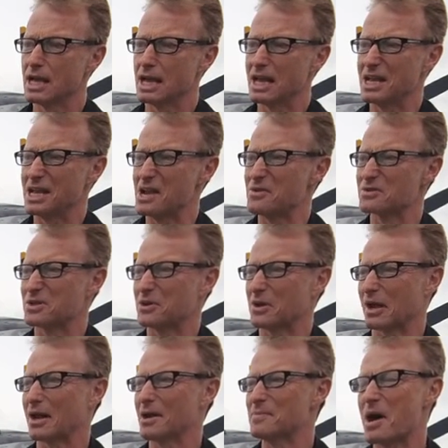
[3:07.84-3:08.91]
He also
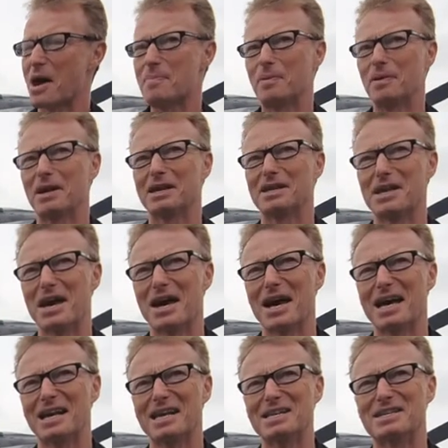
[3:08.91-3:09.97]
climbed up
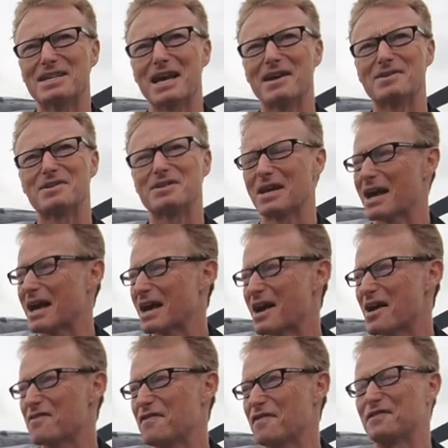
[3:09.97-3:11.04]
and he set
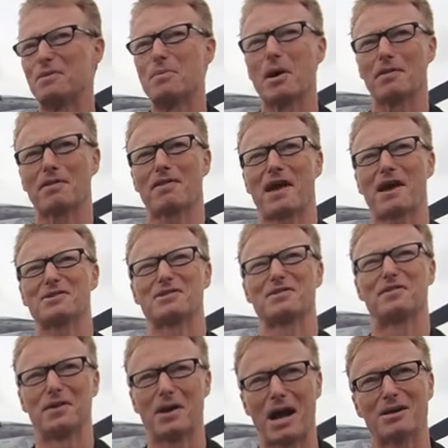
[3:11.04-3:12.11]
a 51,000
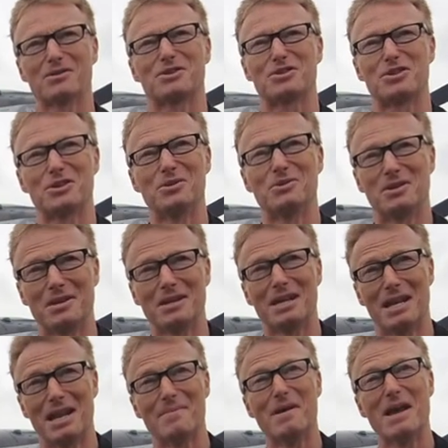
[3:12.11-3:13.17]
foot altitude
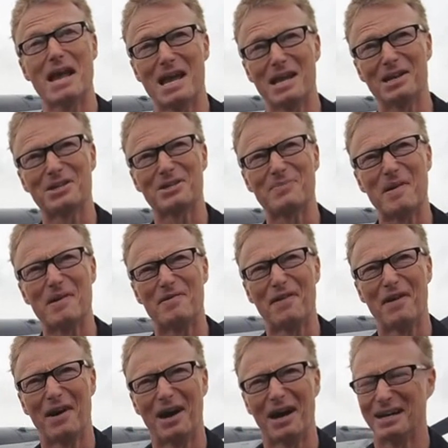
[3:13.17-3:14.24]
limit in a
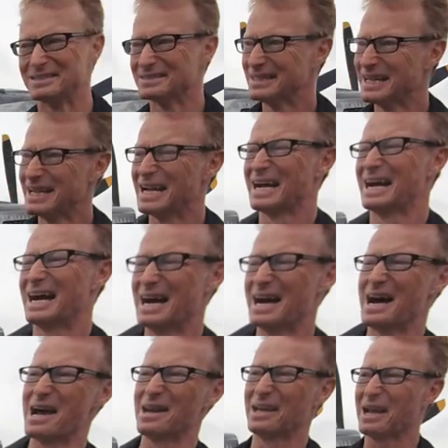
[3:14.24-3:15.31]
Spitfire.
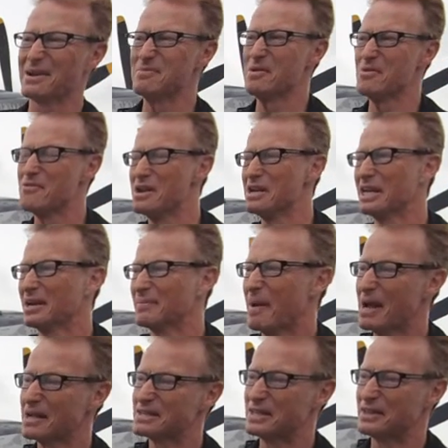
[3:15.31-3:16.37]
And again, we were reading
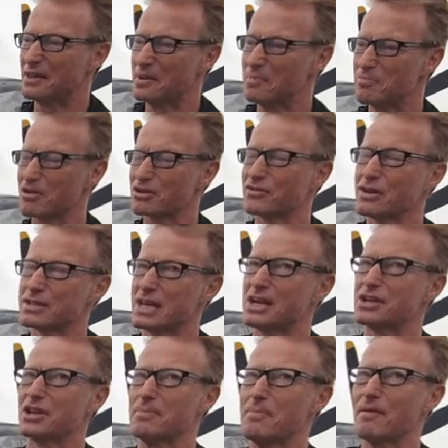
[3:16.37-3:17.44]
about it, that the
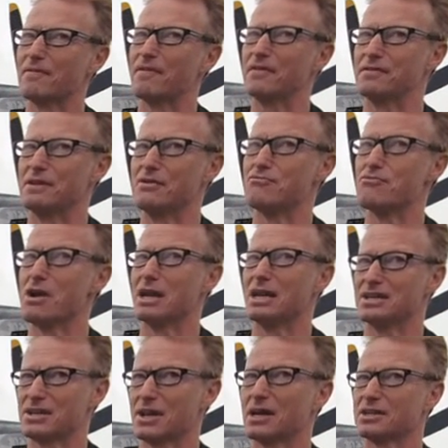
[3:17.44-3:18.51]
pressurisation above 50 really
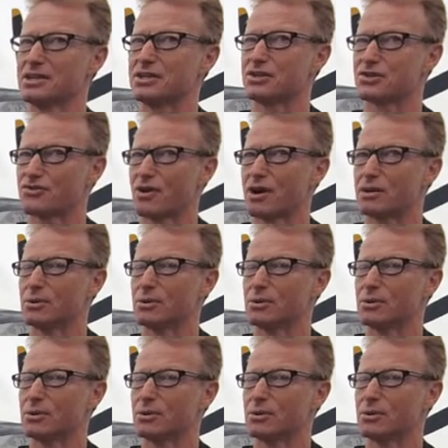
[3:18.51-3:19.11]
started to struggle.